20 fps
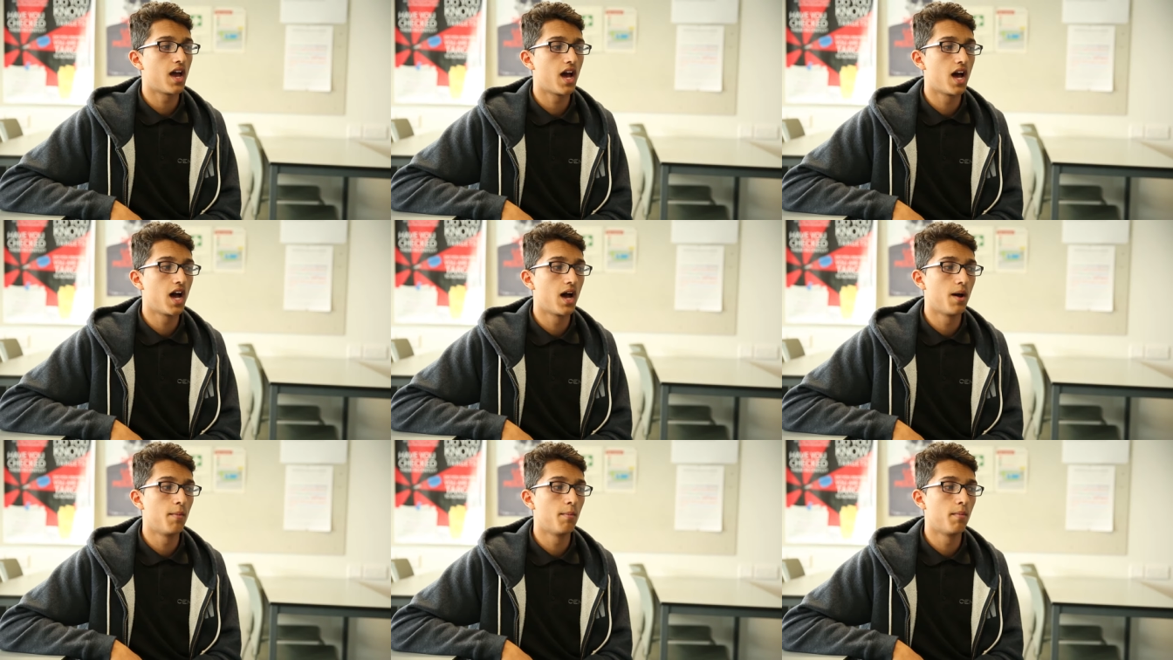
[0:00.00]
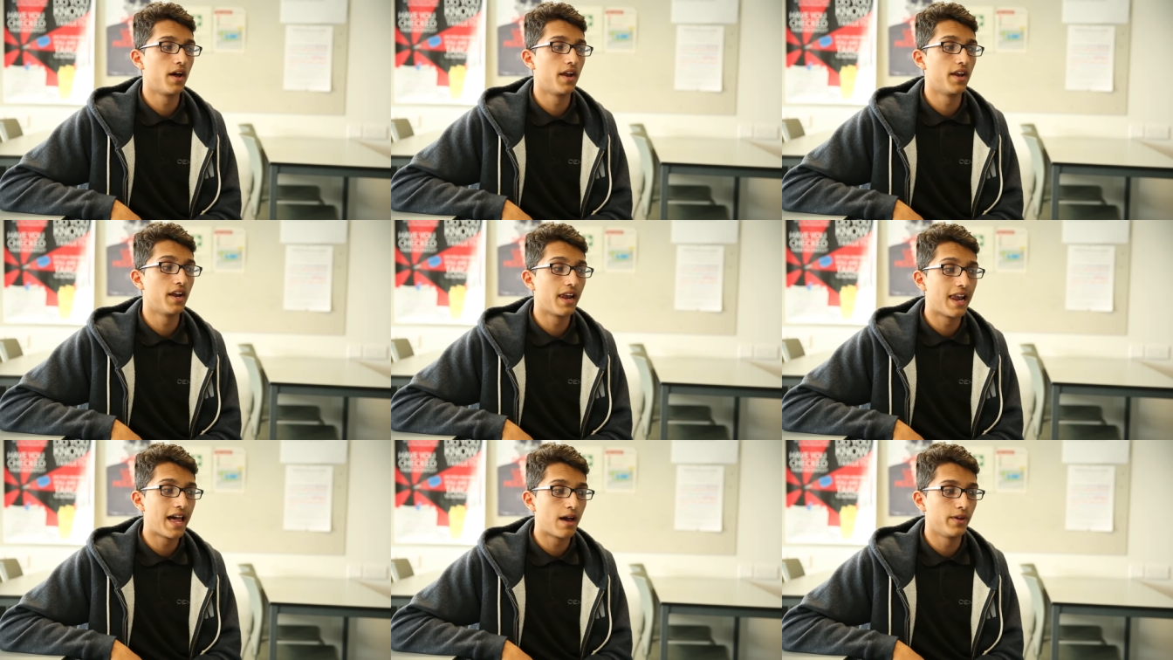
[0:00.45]
um, and
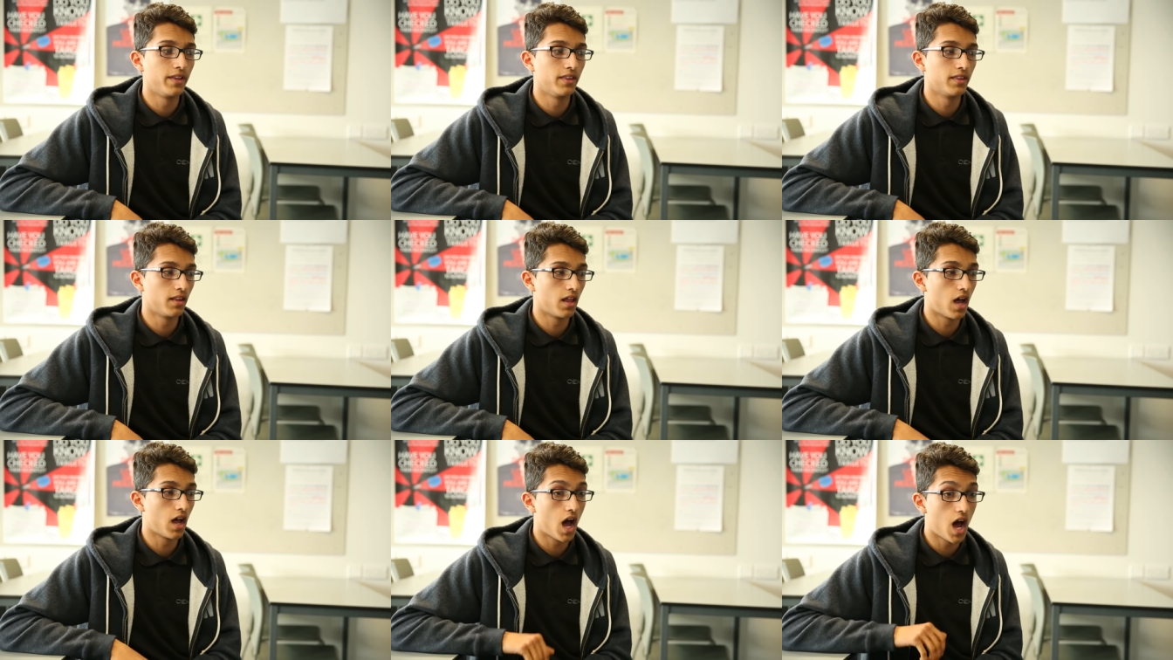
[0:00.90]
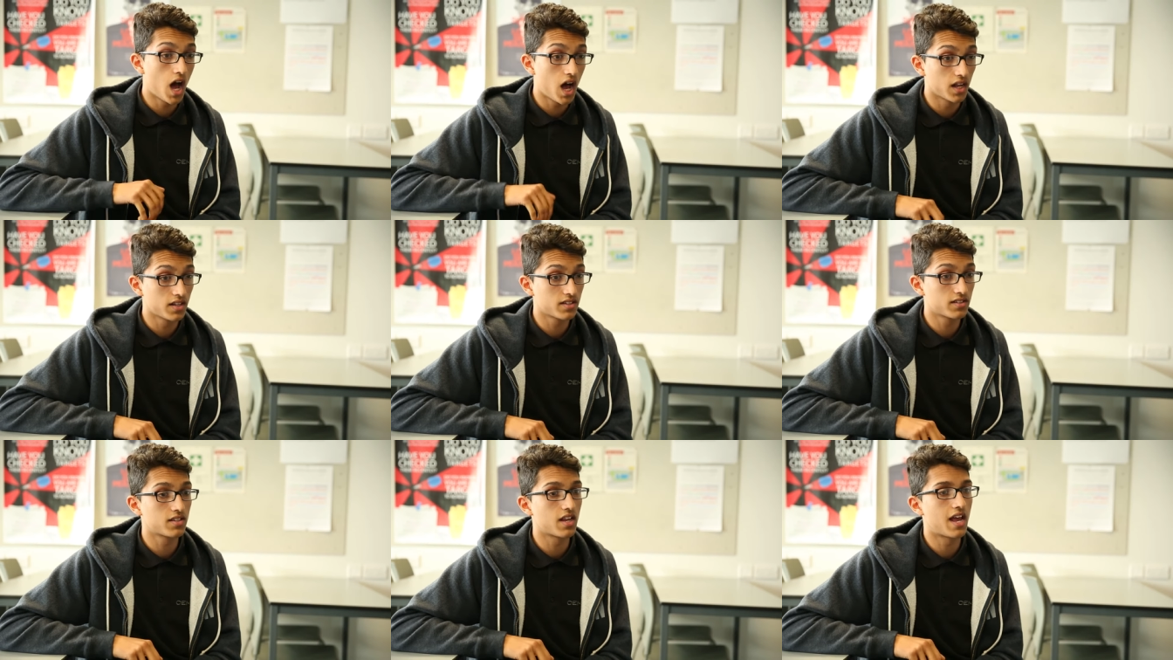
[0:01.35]
allowing
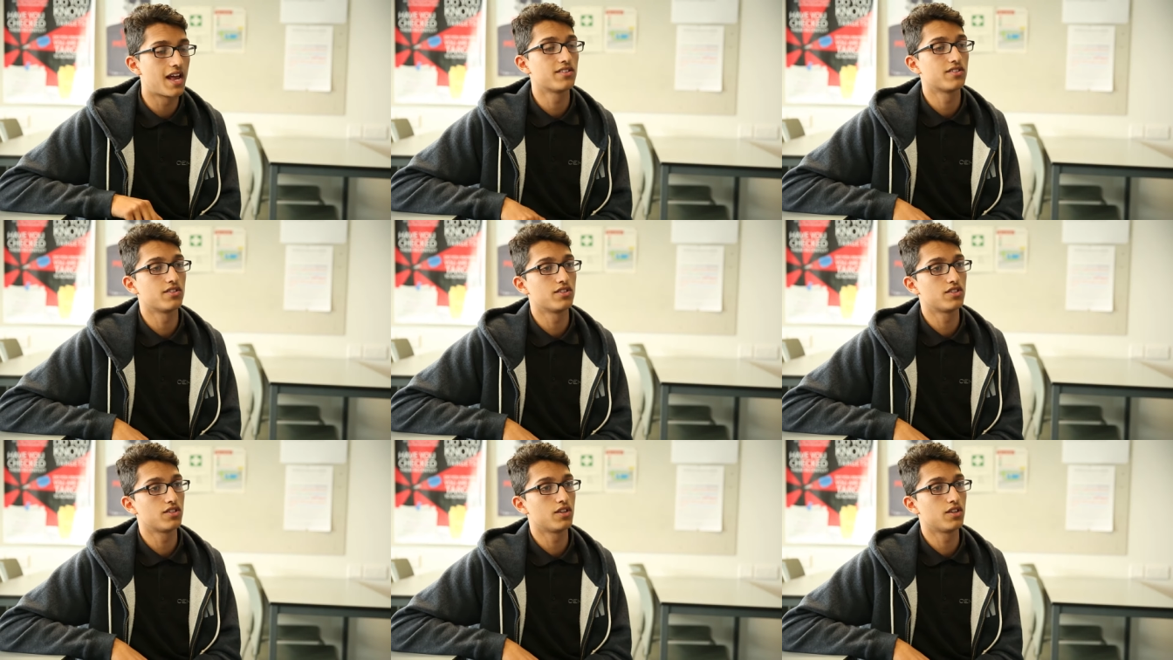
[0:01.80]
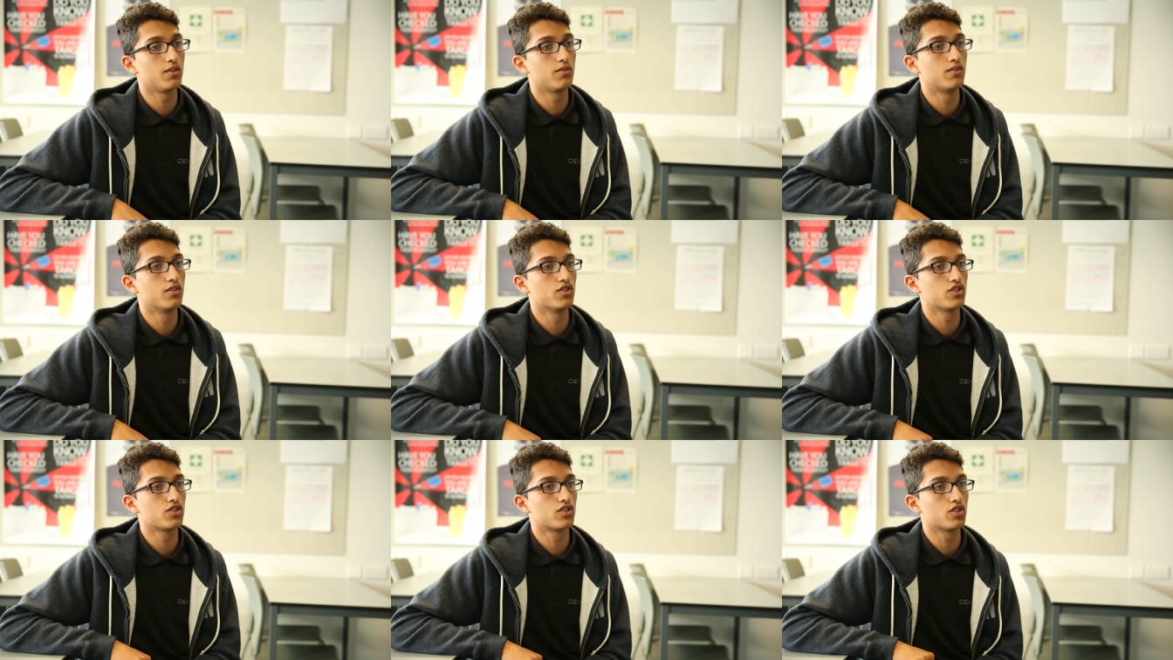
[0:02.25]
us as the
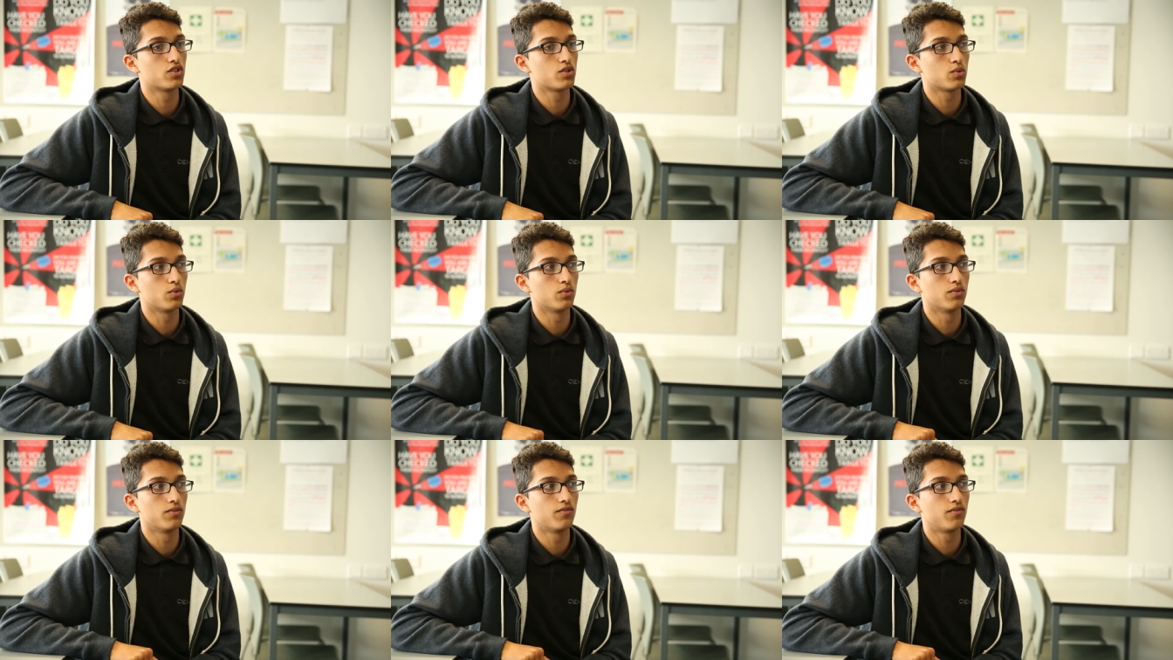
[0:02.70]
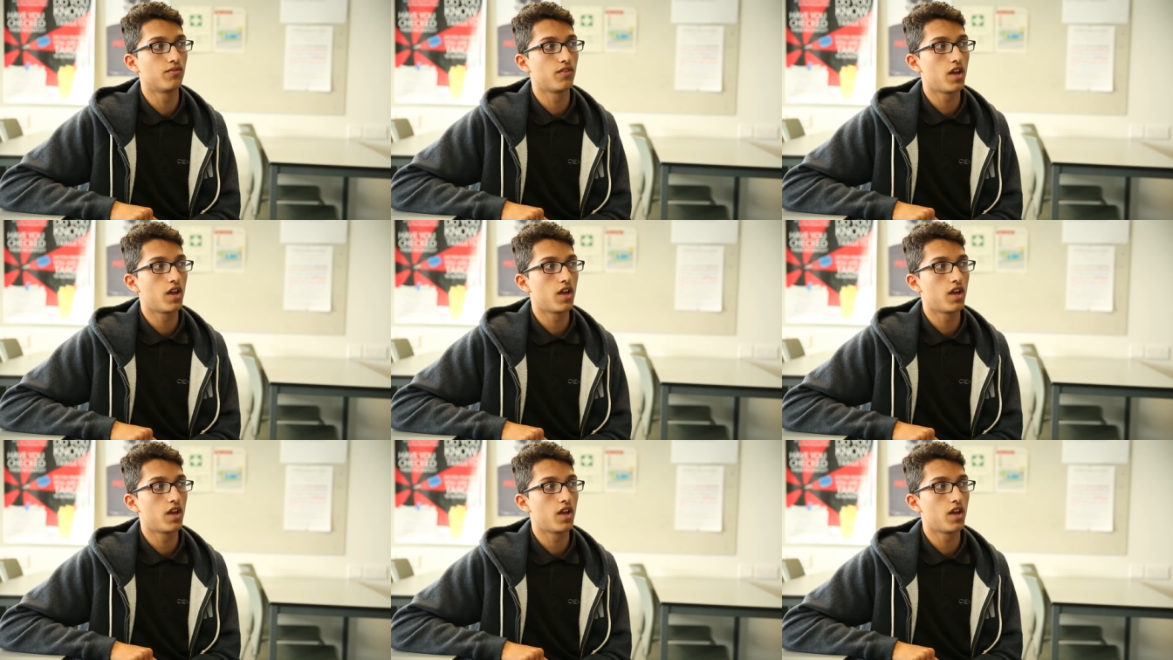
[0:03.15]
students to sort of